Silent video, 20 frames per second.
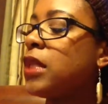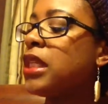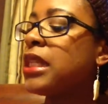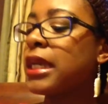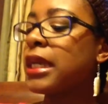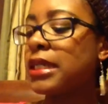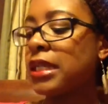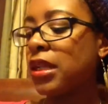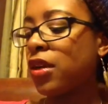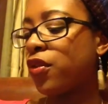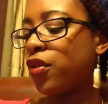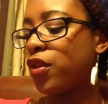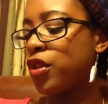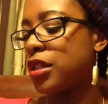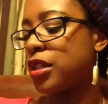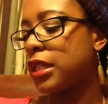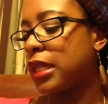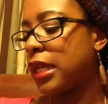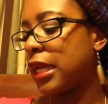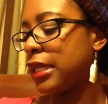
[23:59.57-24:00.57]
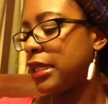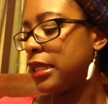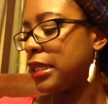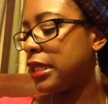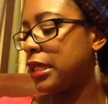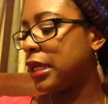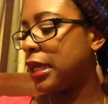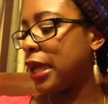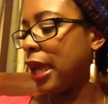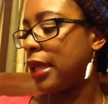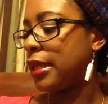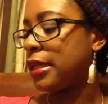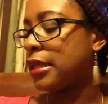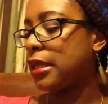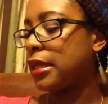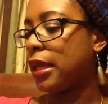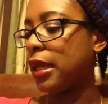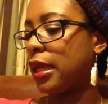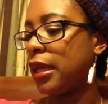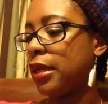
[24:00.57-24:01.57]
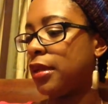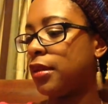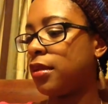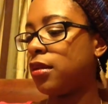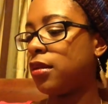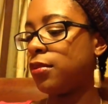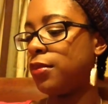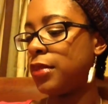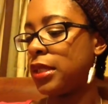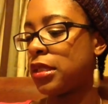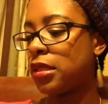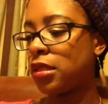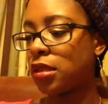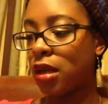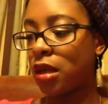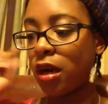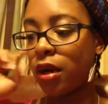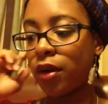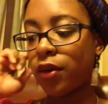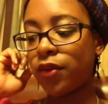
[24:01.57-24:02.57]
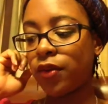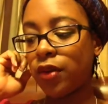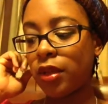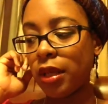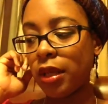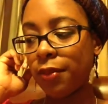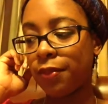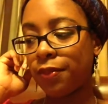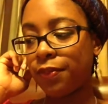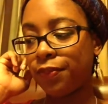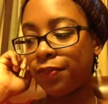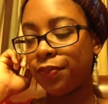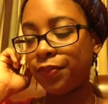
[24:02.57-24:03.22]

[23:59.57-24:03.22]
Like I said, unfortunately, I didn't get a business card for them.